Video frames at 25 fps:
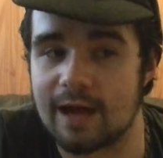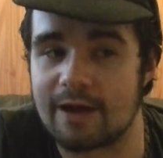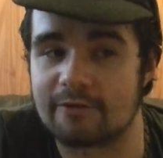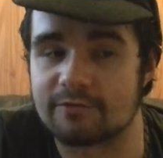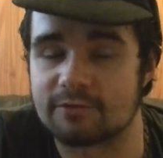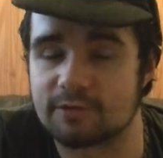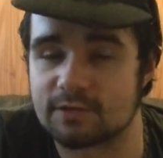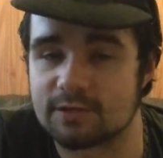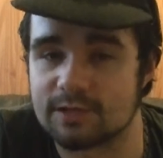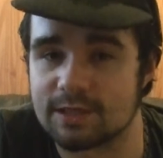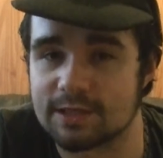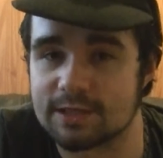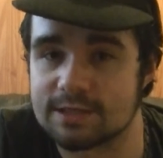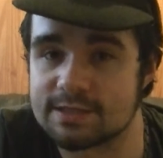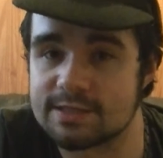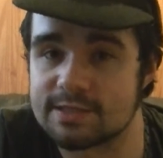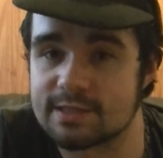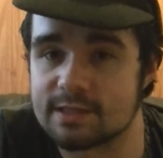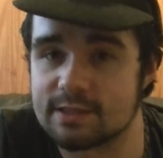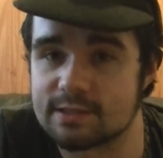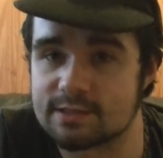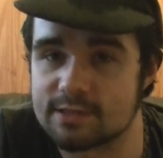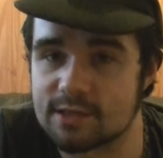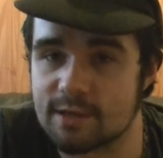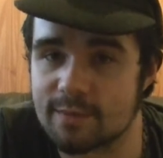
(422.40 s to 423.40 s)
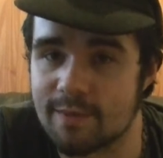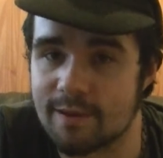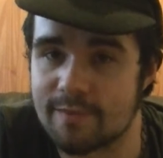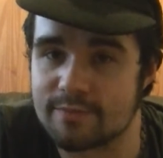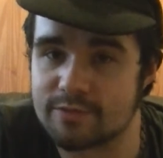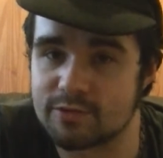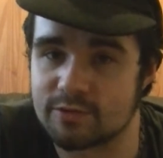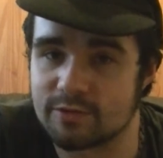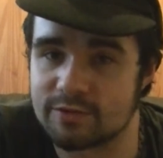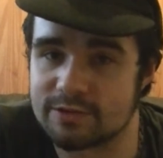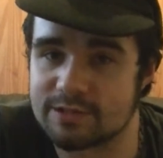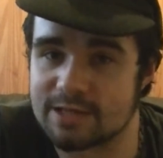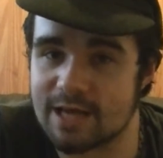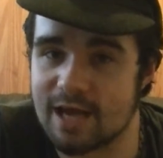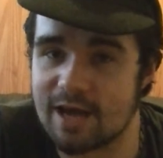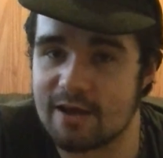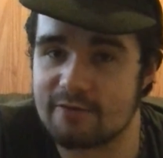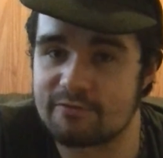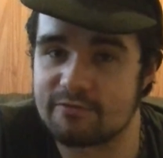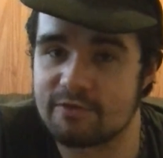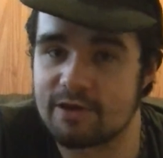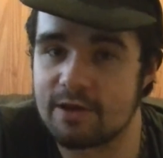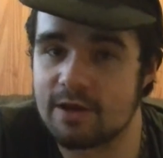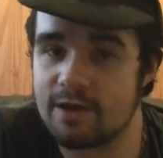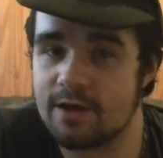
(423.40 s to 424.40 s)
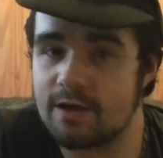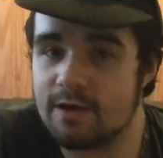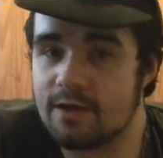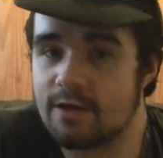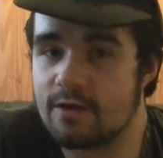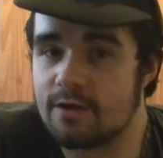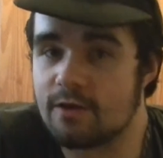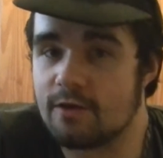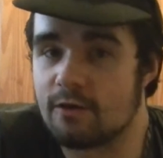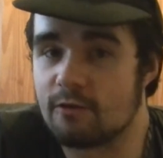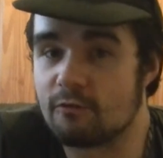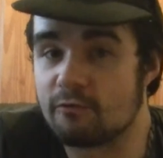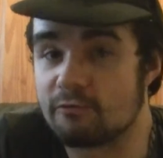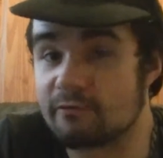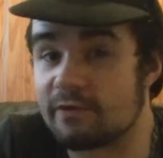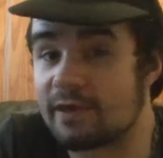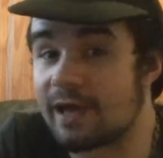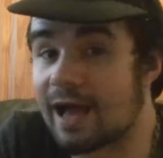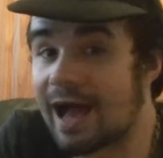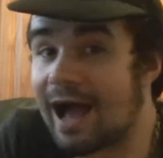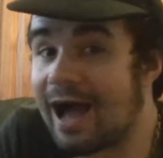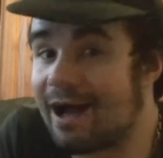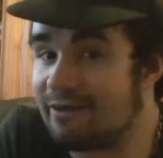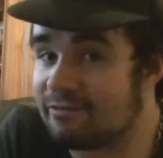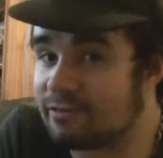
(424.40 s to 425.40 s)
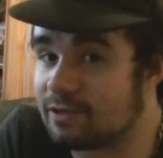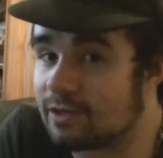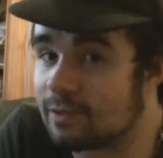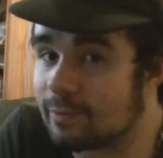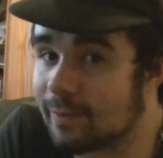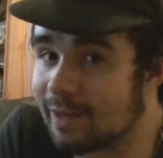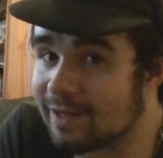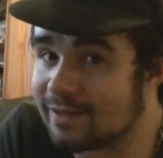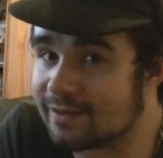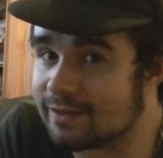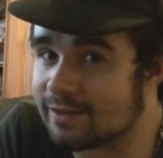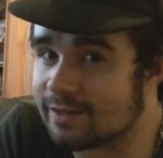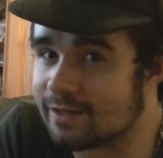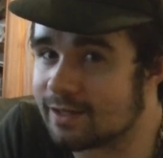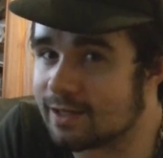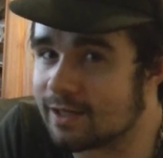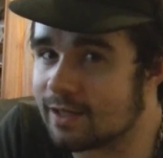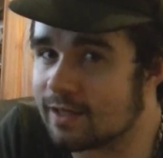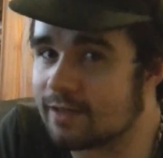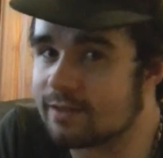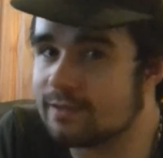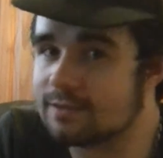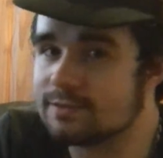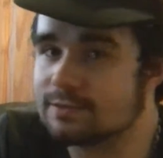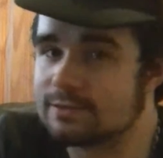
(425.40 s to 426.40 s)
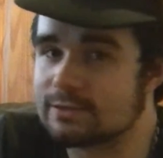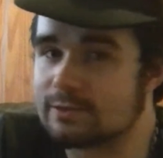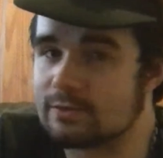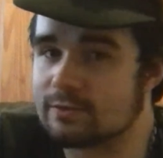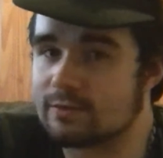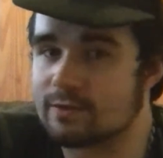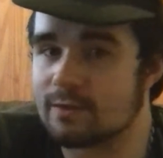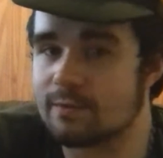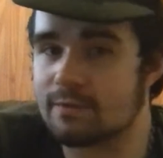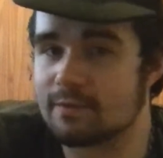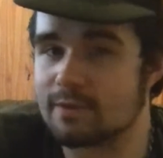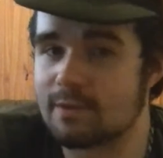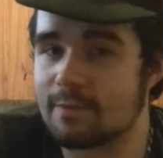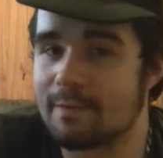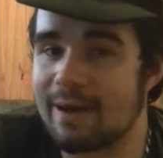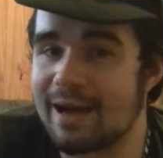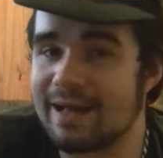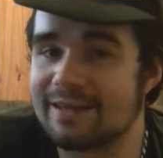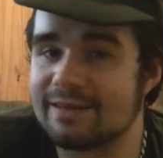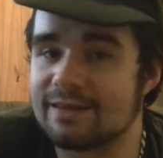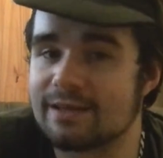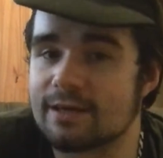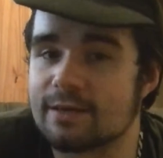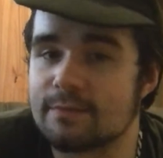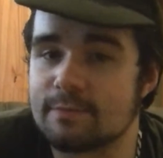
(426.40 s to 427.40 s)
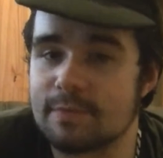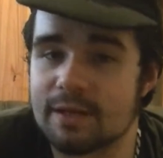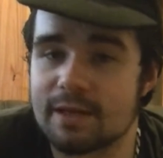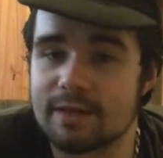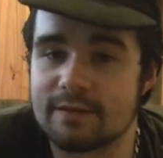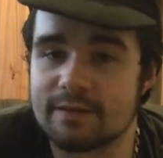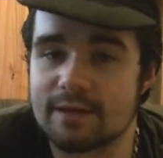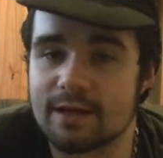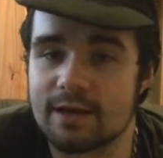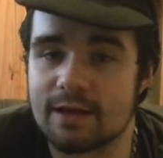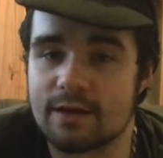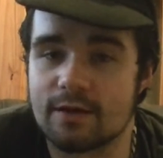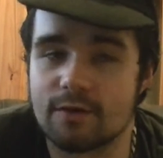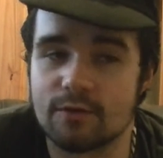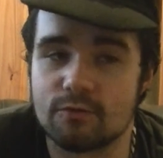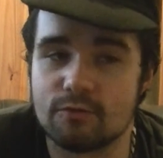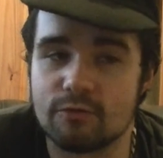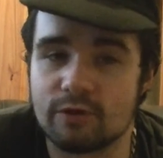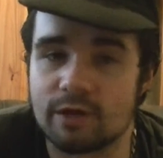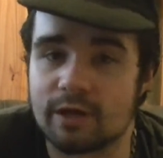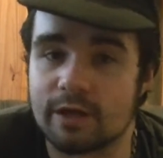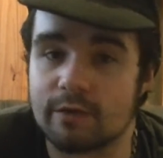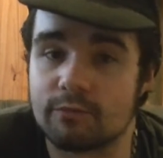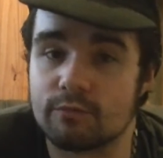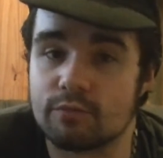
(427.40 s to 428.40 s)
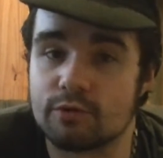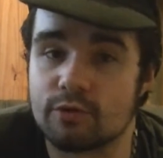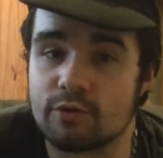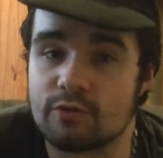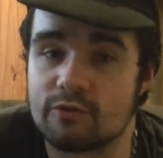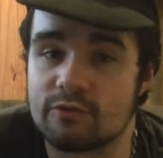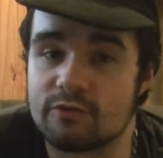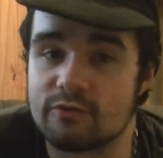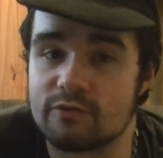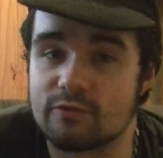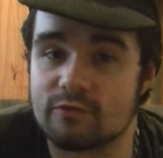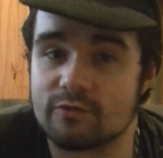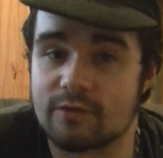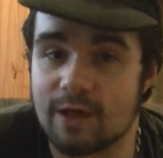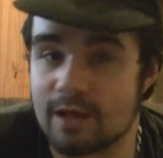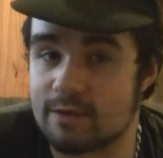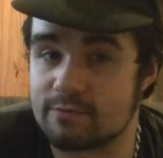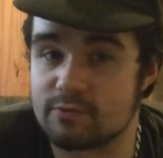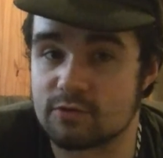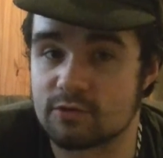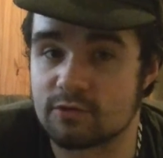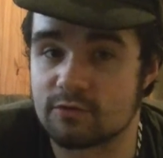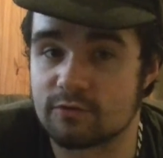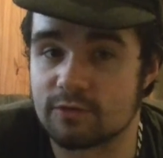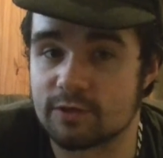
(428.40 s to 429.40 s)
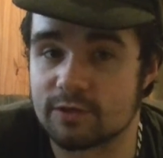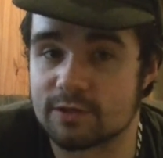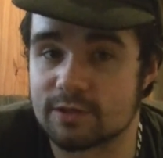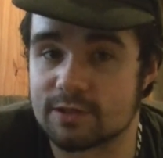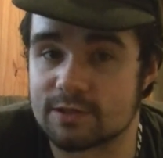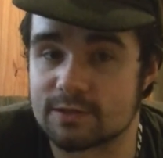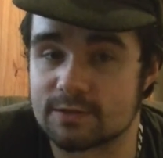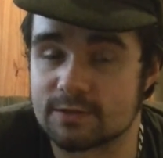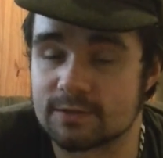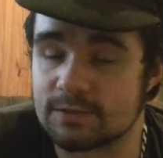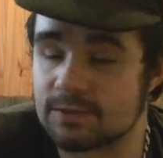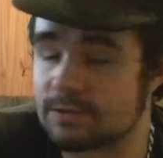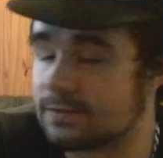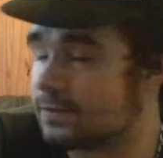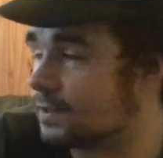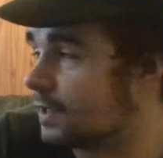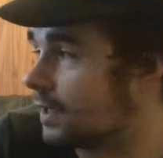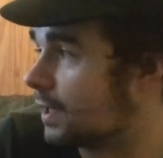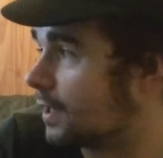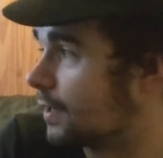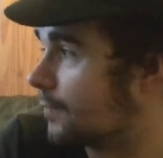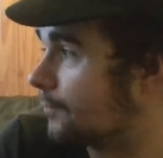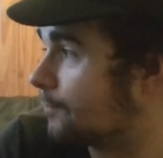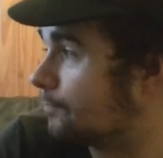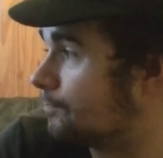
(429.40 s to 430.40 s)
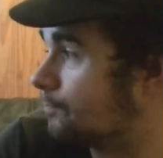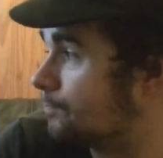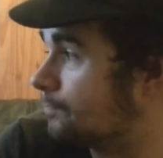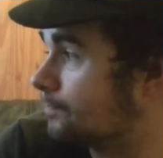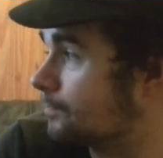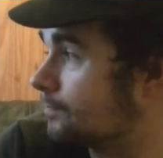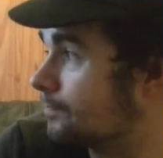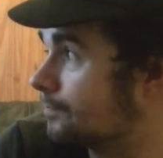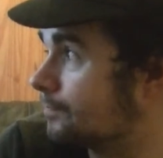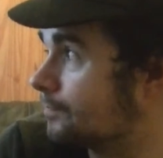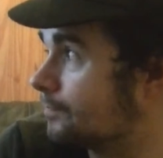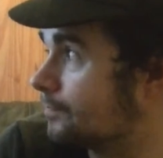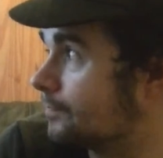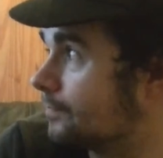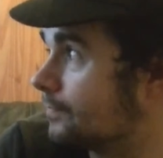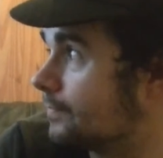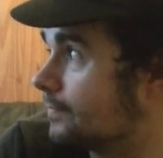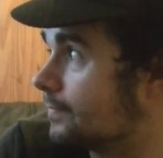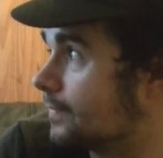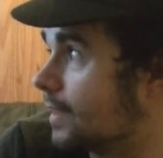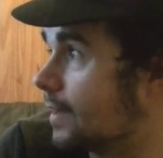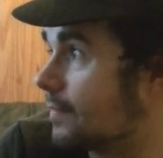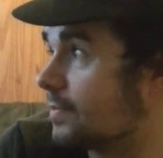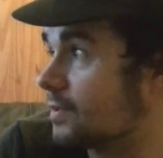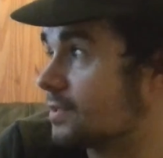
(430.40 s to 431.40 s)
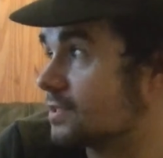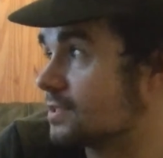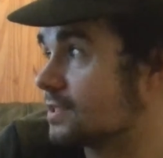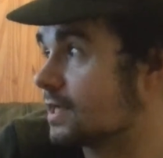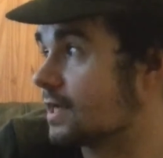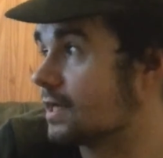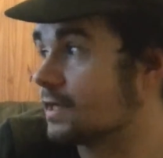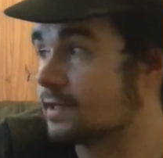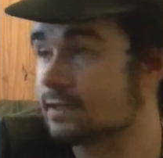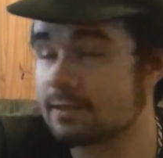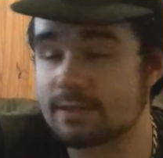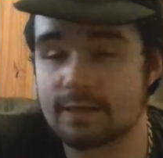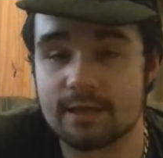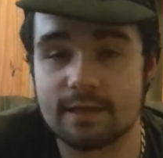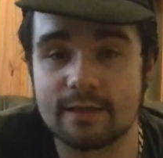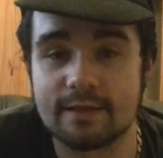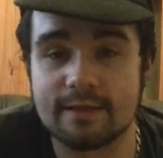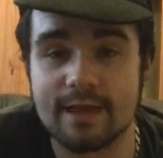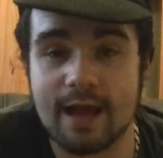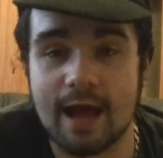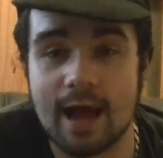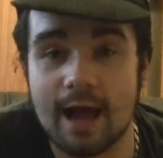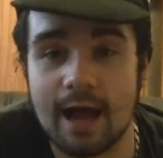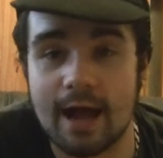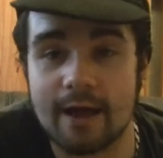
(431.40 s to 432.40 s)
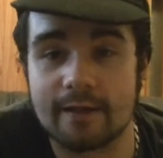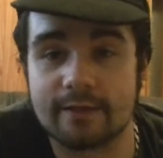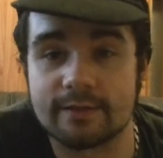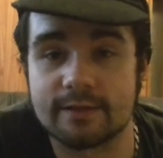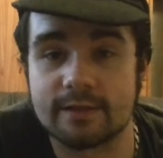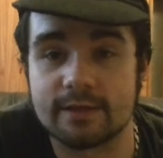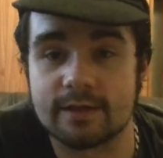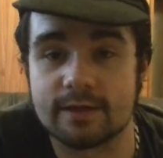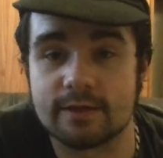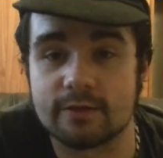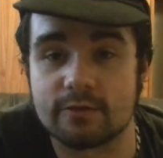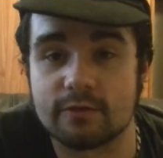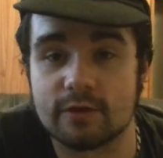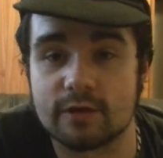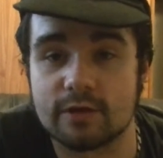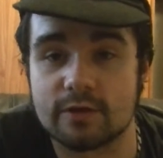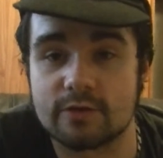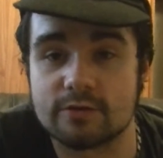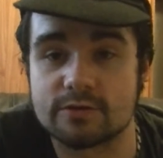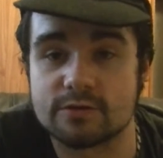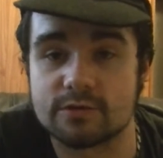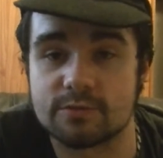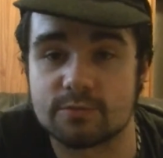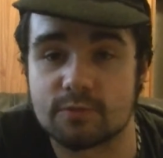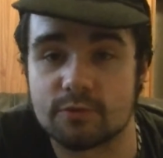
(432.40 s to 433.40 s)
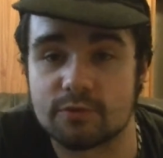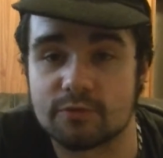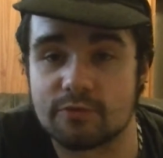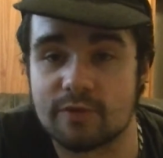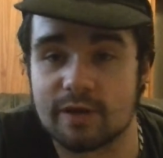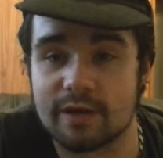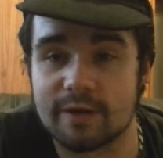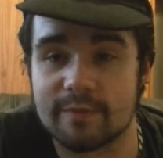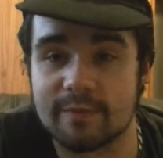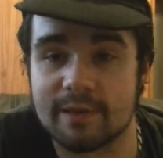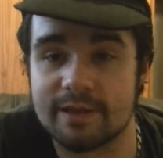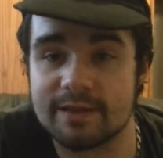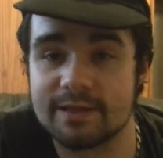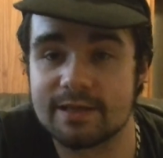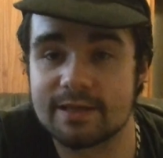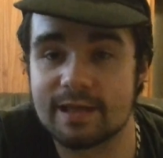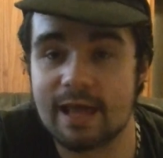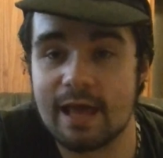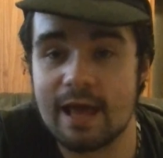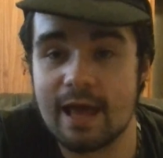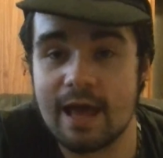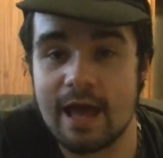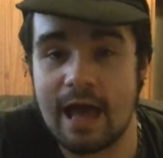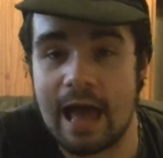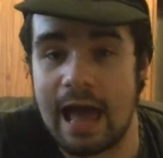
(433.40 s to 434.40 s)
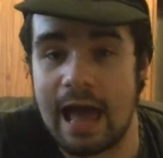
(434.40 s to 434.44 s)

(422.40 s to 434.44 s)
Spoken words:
aftertaste that some Absoluts have via having the Mandarin in it. So the Mandarin being there really improves the Absolut vodka as a whole. That being said, that and the Grey Goose are both recommended.